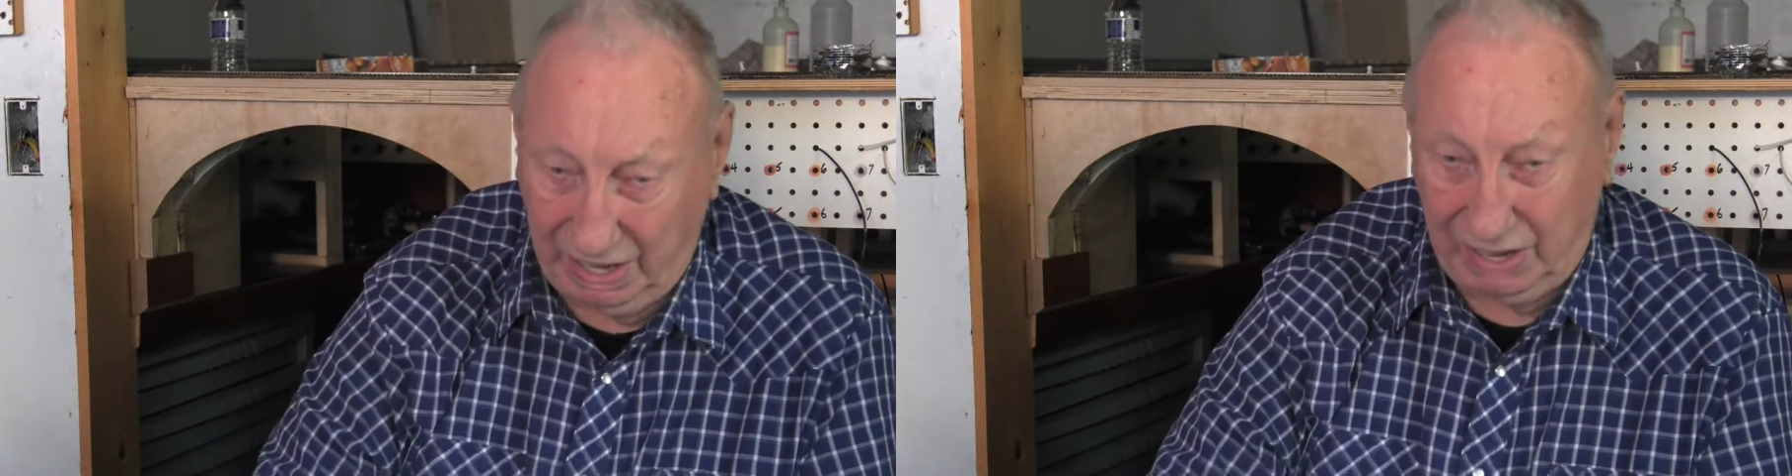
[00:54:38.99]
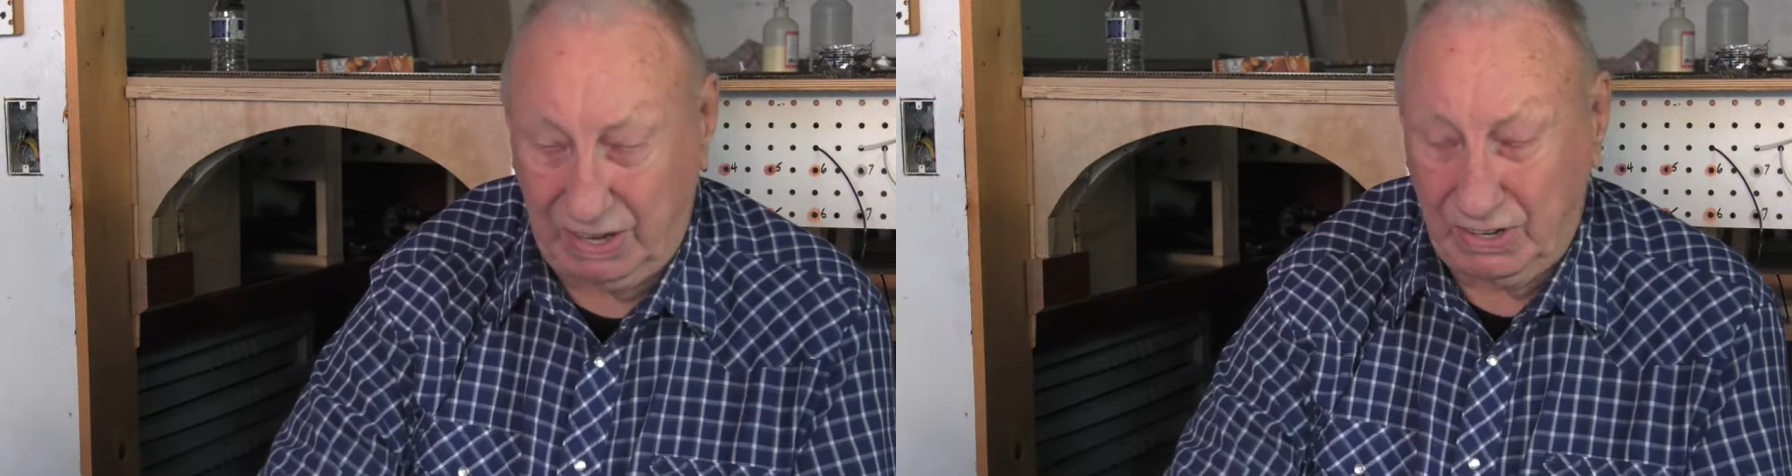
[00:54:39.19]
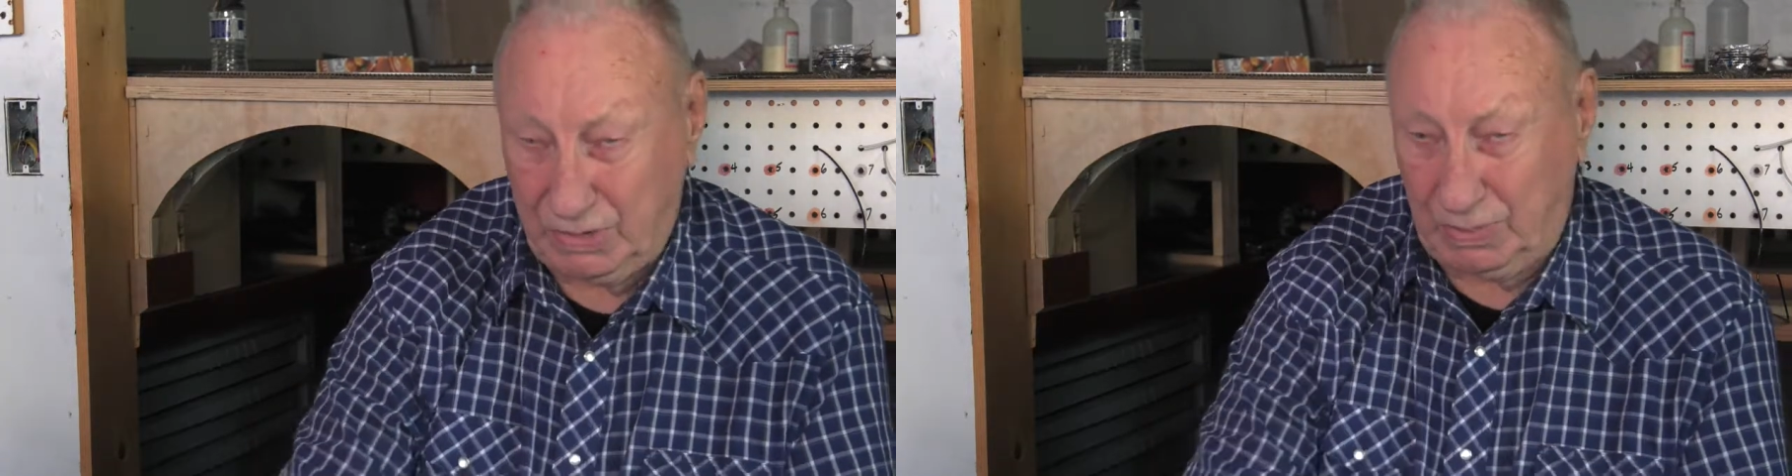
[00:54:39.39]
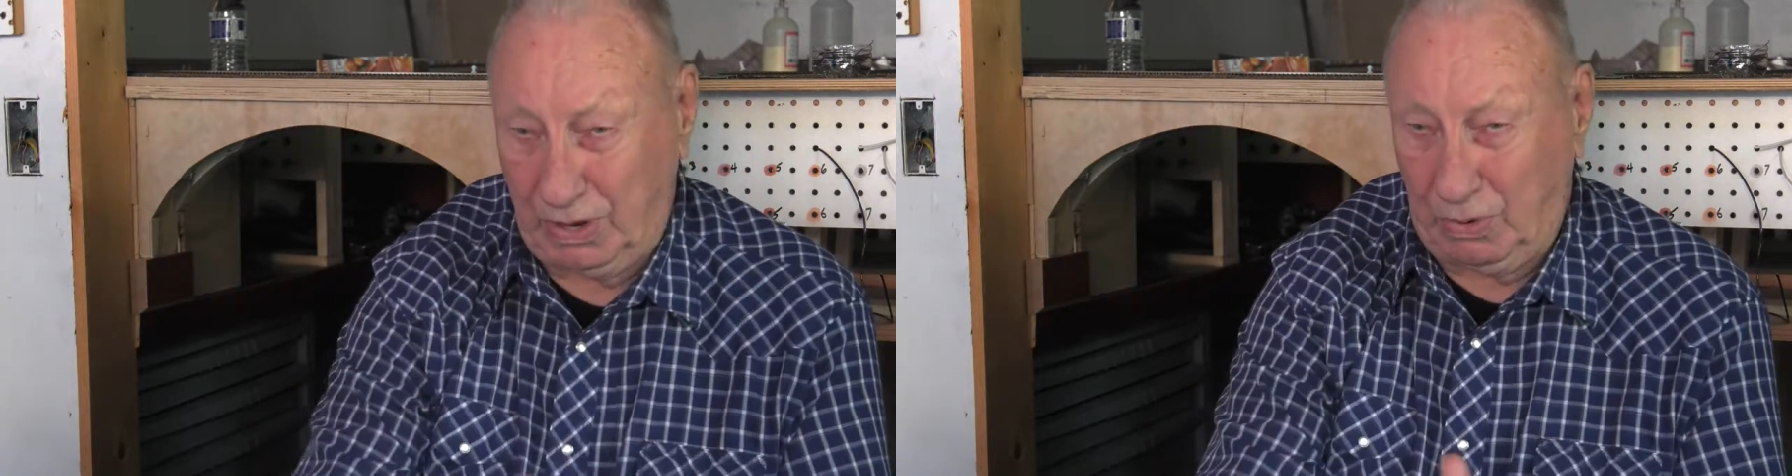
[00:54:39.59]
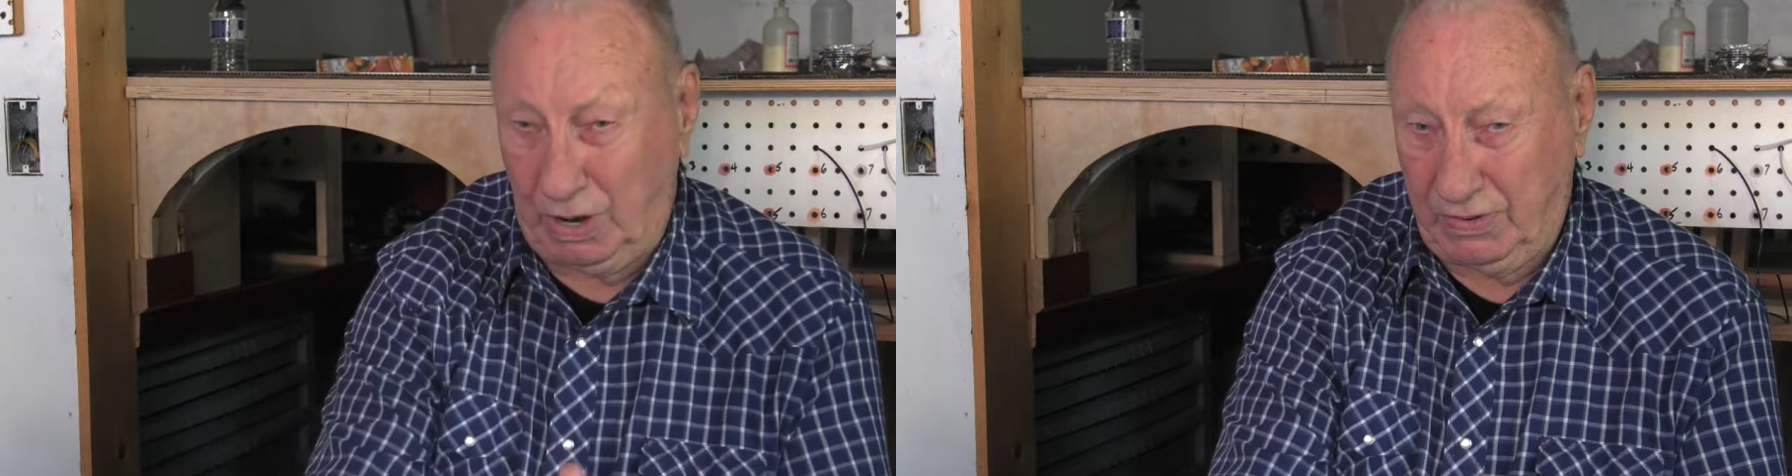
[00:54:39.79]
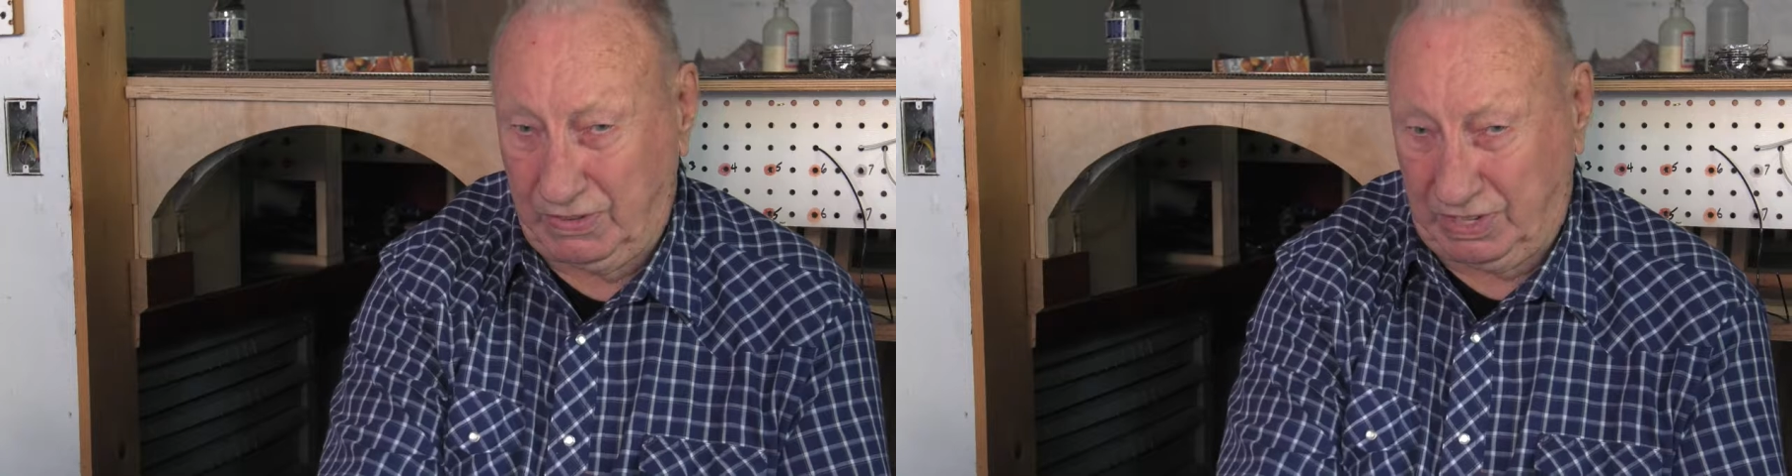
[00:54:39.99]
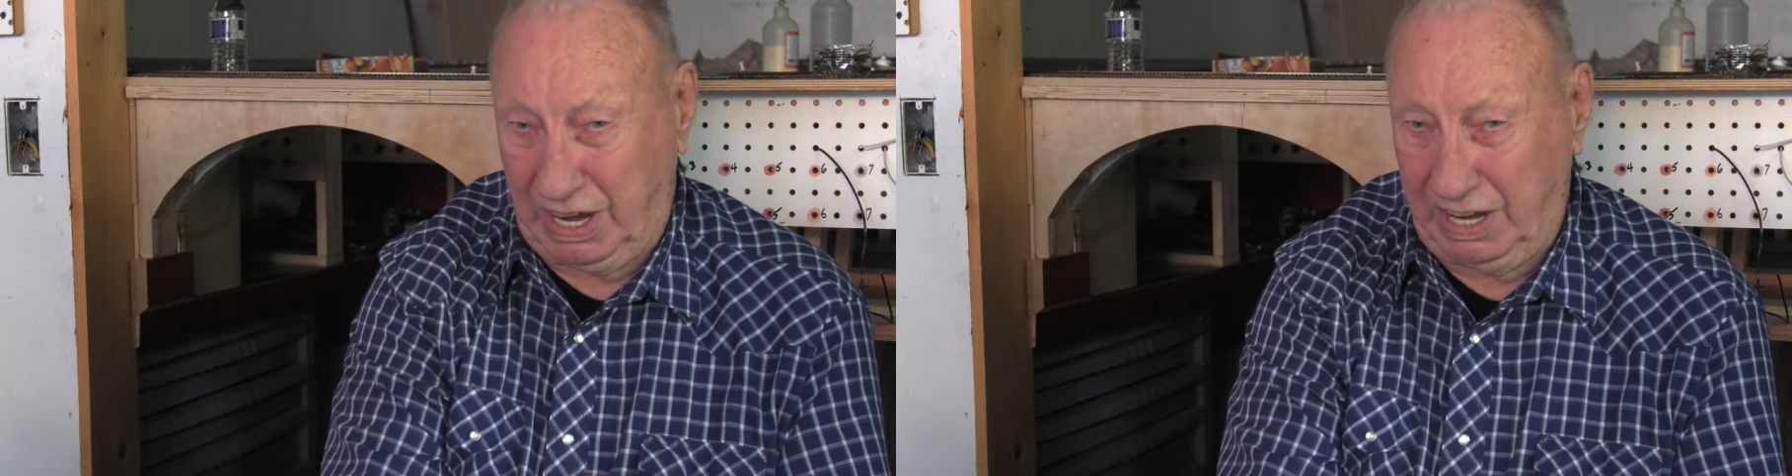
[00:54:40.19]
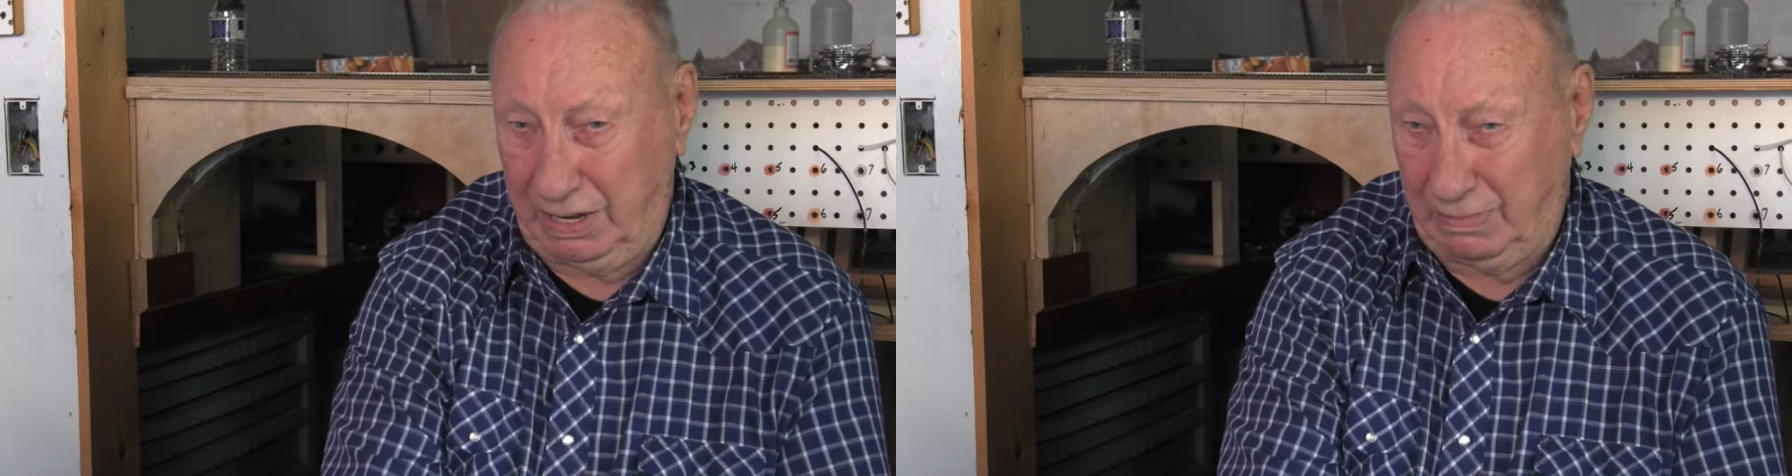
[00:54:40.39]
and here's my wife
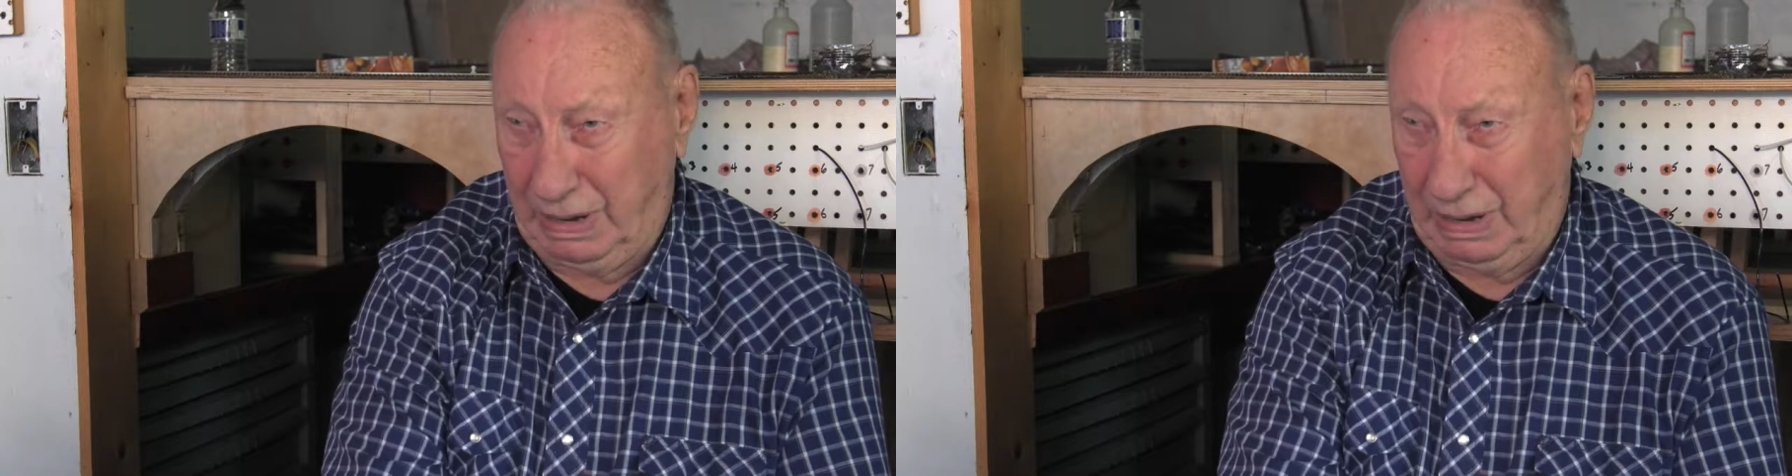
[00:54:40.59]
standing